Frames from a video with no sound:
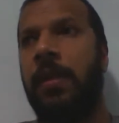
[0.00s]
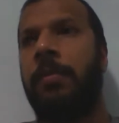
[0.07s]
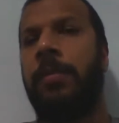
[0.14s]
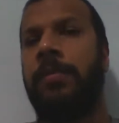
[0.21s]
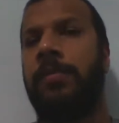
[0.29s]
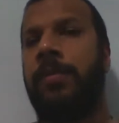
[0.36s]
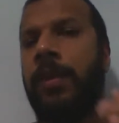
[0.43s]

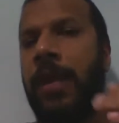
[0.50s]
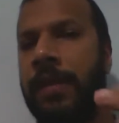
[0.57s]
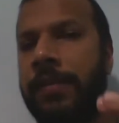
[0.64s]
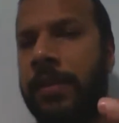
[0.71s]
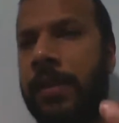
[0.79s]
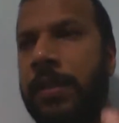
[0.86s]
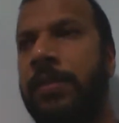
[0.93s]
but for
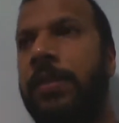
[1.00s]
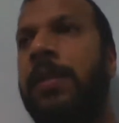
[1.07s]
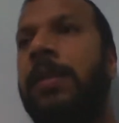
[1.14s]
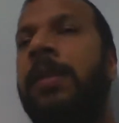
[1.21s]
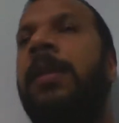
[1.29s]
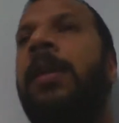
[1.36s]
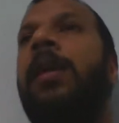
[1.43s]
life
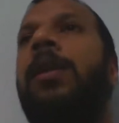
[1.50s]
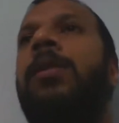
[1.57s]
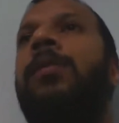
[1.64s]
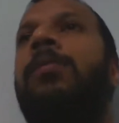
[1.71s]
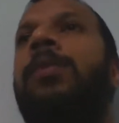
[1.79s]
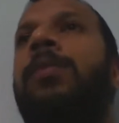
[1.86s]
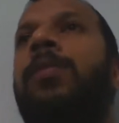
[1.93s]
generally.
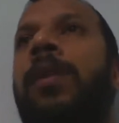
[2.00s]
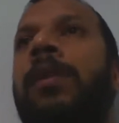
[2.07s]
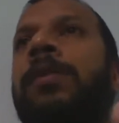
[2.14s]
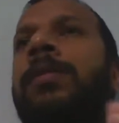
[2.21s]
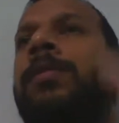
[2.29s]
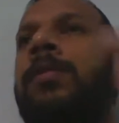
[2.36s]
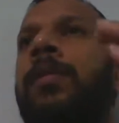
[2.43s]
You would
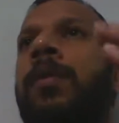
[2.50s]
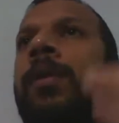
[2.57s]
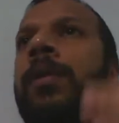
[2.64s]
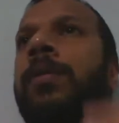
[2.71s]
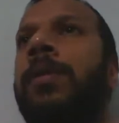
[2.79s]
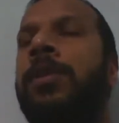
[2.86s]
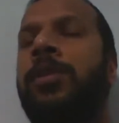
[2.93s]
want to
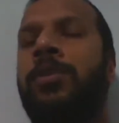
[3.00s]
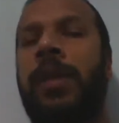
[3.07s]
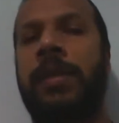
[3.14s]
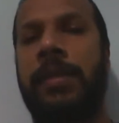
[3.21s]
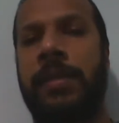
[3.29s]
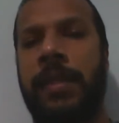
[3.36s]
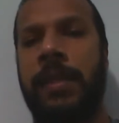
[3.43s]
always try
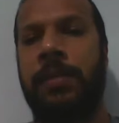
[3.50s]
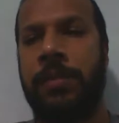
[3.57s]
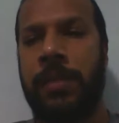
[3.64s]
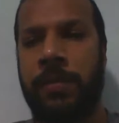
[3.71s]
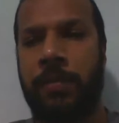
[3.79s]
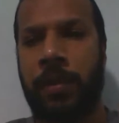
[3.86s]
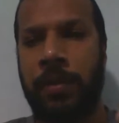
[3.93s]
to take
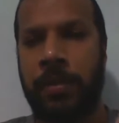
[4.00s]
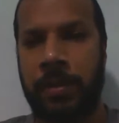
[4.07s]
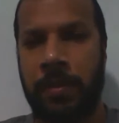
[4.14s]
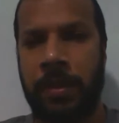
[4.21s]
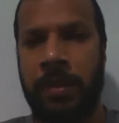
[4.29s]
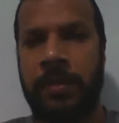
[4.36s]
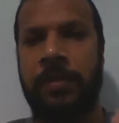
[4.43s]

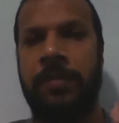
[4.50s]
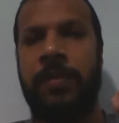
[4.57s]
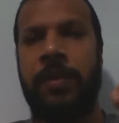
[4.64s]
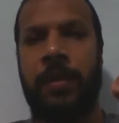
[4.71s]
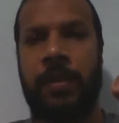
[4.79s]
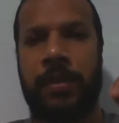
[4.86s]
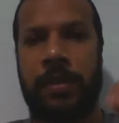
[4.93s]
responsibility for
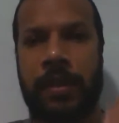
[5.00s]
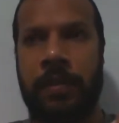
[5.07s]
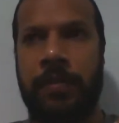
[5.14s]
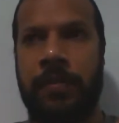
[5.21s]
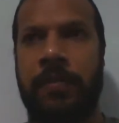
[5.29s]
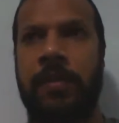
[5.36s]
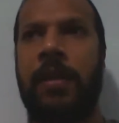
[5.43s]

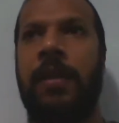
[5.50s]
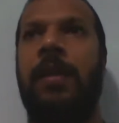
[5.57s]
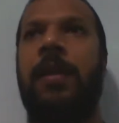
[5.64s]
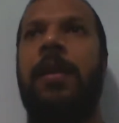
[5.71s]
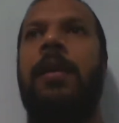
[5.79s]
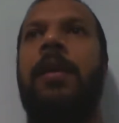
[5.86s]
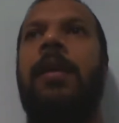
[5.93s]
yourself.
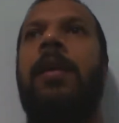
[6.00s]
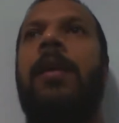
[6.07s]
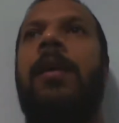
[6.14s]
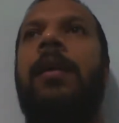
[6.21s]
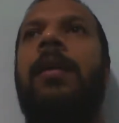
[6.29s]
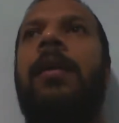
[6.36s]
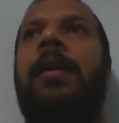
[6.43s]

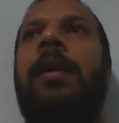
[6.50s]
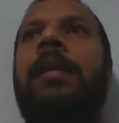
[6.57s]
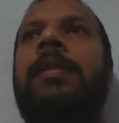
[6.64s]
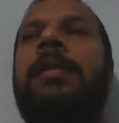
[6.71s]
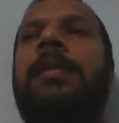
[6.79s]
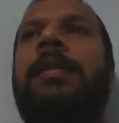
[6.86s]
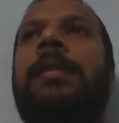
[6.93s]

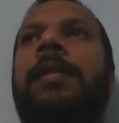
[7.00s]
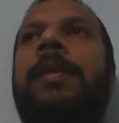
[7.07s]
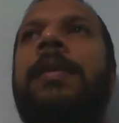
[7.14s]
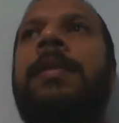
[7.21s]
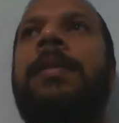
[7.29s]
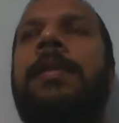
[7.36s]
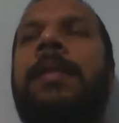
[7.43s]
It's
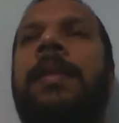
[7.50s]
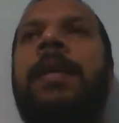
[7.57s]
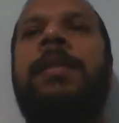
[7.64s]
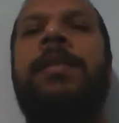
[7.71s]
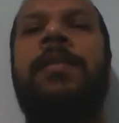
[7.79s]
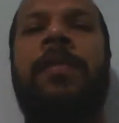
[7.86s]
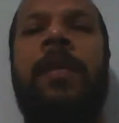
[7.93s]

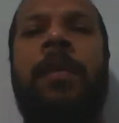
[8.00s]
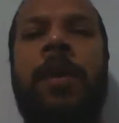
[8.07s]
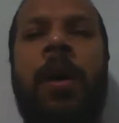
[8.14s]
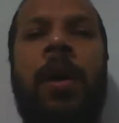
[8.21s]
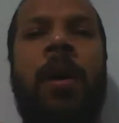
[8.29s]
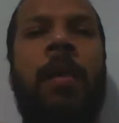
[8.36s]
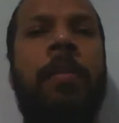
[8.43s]
very
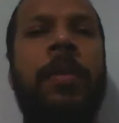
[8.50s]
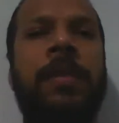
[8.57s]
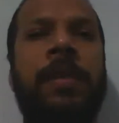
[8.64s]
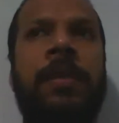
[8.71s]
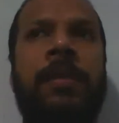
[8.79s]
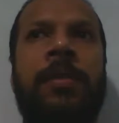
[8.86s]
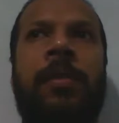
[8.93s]

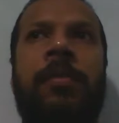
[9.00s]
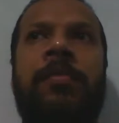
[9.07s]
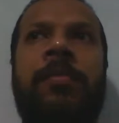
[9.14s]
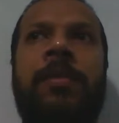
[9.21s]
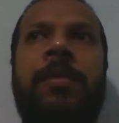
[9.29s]
opposite of